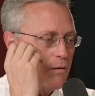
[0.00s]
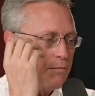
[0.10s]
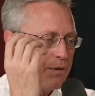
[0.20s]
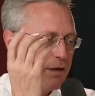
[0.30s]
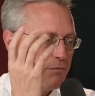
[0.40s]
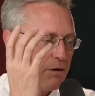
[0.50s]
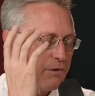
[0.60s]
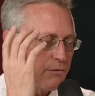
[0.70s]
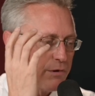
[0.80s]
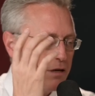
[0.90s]
But when
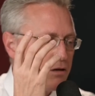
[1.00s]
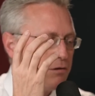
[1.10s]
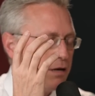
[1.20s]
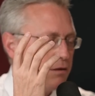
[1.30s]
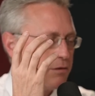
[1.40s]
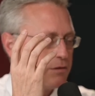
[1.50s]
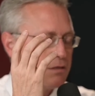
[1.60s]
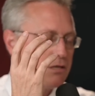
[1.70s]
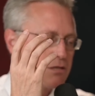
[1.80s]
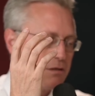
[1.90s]
we recreate those
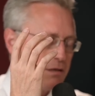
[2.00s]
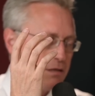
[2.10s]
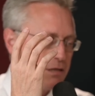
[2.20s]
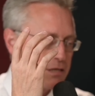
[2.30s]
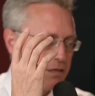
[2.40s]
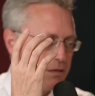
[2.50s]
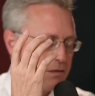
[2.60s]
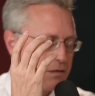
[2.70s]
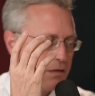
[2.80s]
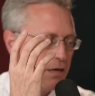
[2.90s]
initial
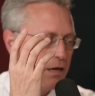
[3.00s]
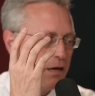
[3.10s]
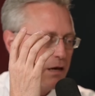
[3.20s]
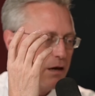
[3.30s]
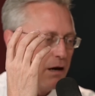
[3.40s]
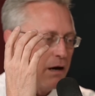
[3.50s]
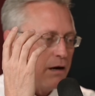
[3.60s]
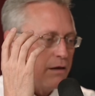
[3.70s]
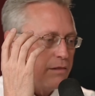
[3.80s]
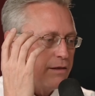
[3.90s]
conditions,
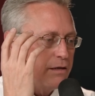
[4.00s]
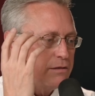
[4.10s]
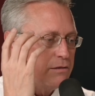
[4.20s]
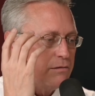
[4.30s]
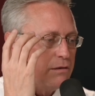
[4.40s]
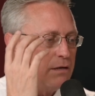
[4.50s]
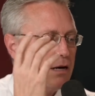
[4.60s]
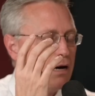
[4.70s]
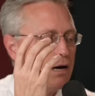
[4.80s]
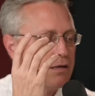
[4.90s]
they do
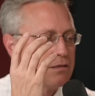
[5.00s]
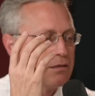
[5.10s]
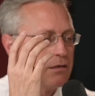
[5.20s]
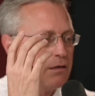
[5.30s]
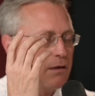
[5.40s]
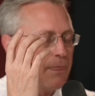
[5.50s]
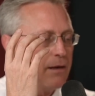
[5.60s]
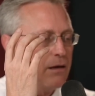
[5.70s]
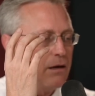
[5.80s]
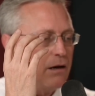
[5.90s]
not
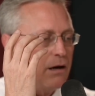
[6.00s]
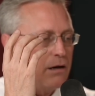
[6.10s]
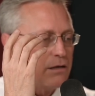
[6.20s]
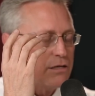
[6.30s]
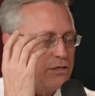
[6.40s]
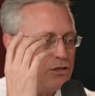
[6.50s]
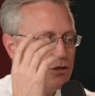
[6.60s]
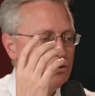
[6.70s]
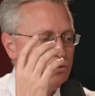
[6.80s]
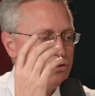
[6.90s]

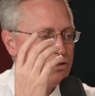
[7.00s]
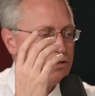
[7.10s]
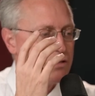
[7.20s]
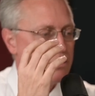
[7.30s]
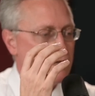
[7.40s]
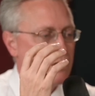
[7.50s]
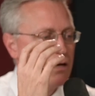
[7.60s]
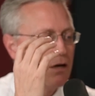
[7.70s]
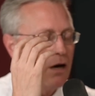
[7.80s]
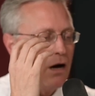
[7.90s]
conduce
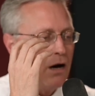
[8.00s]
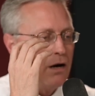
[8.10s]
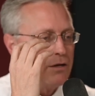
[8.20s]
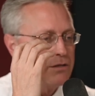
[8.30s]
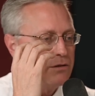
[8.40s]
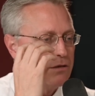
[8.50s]
to